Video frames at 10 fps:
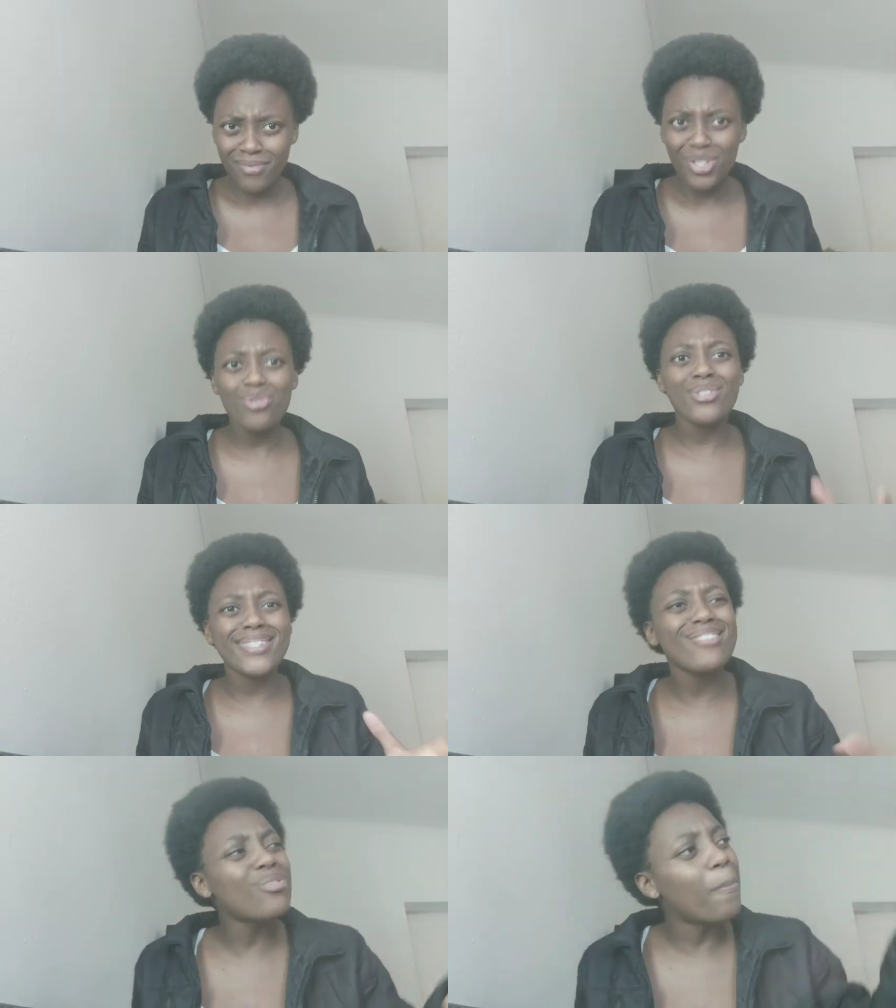You
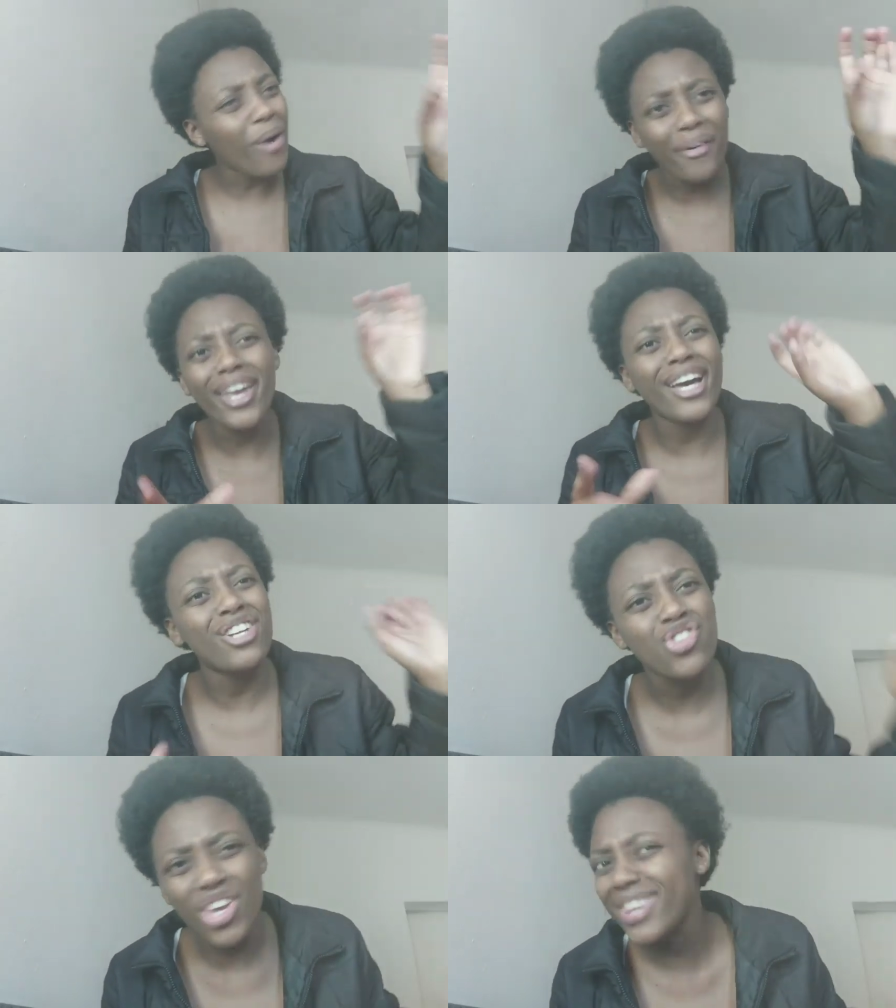pouring a
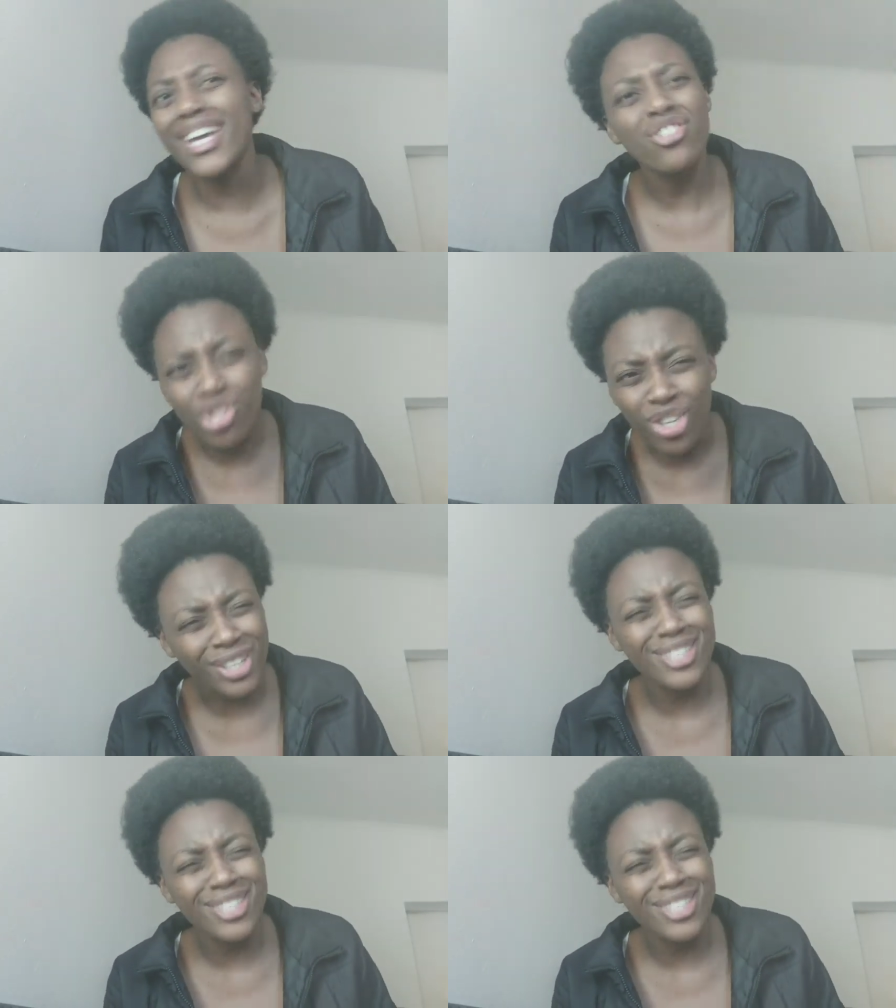drink that you don't...